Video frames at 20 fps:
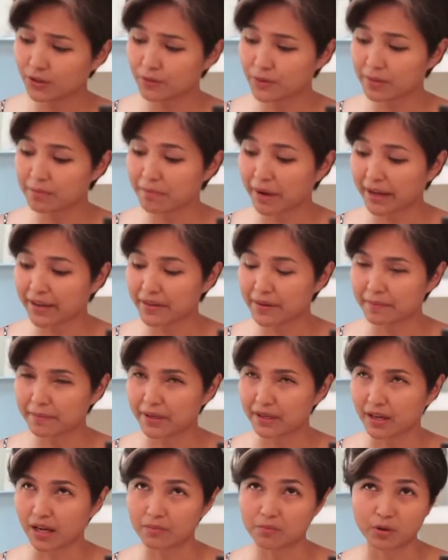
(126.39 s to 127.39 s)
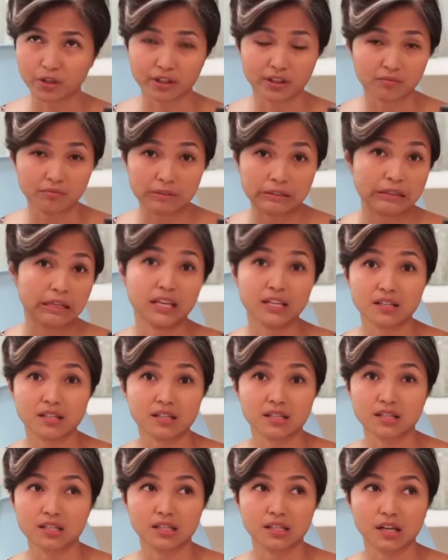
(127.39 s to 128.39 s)
can buy them, and I bought them in
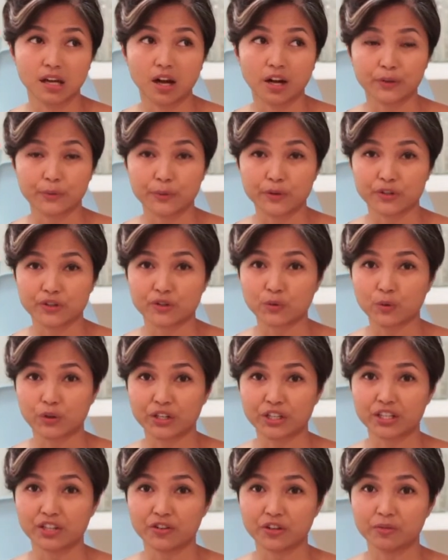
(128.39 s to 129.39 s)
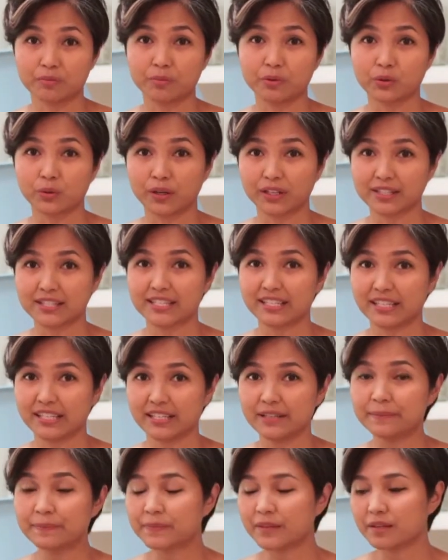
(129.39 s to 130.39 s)
Ace hardware store here in Butuan
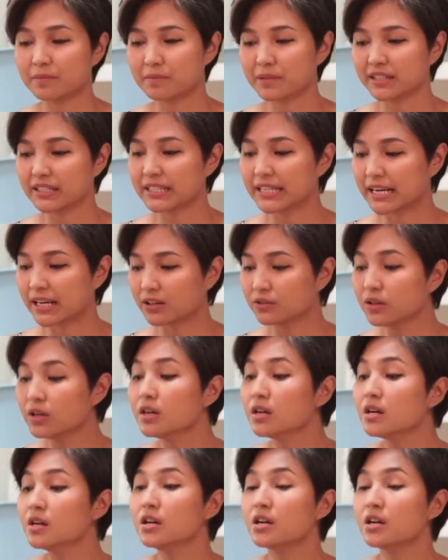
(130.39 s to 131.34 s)
City in Mindanao.